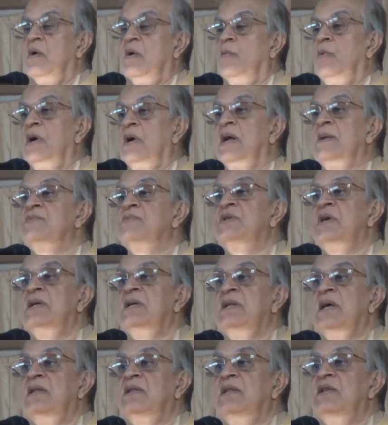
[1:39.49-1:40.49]
where I'm
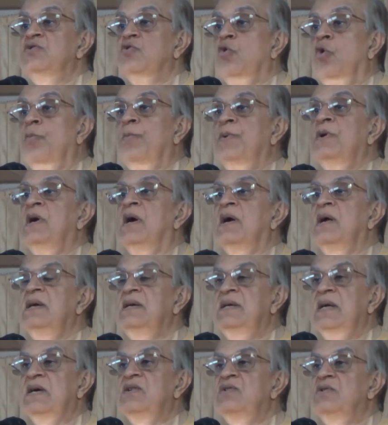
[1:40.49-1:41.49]
saying that this open
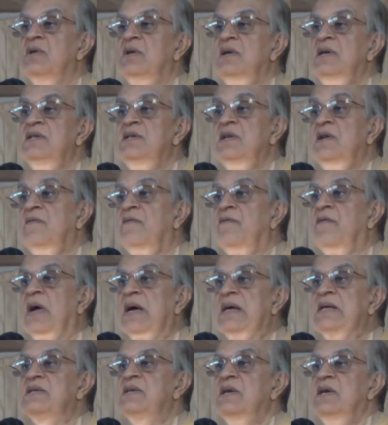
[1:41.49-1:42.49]
architecture is in
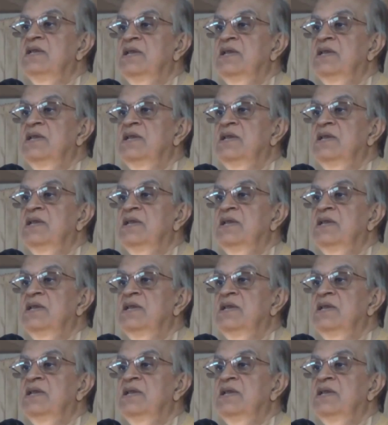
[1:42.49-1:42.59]
flux,